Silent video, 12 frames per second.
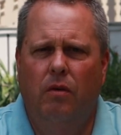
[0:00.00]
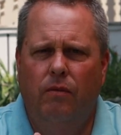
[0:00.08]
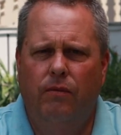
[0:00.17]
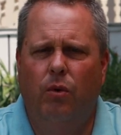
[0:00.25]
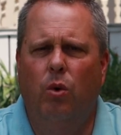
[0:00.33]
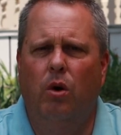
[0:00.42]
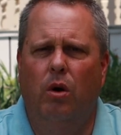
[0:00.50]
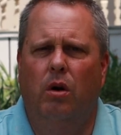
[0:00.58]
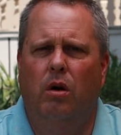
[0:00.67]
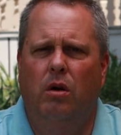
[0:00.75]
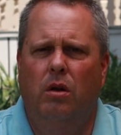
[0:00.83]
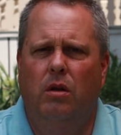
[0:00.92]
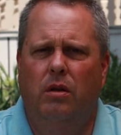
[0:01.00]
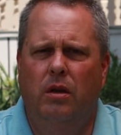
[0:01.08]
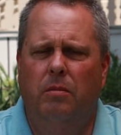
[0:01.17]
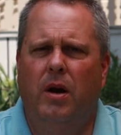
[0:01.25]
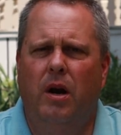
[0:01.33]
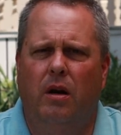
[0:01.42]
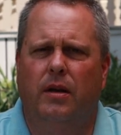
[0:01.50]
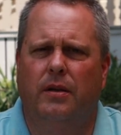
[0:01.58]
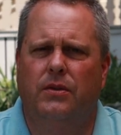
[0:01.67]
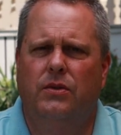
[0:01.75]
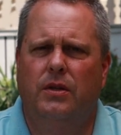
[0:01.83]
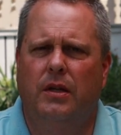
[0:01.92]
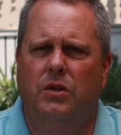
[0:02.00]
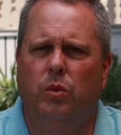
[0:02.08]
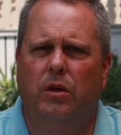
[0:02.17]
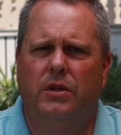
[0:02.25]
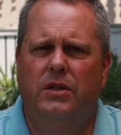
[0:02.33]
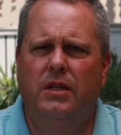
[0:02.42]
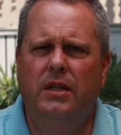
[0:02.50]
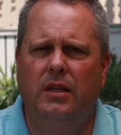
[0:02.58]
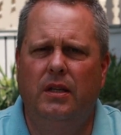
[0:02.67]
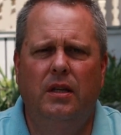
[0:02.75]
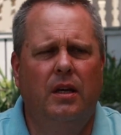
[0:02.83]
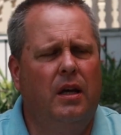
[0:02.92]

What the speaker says: for the Americans, as we'll see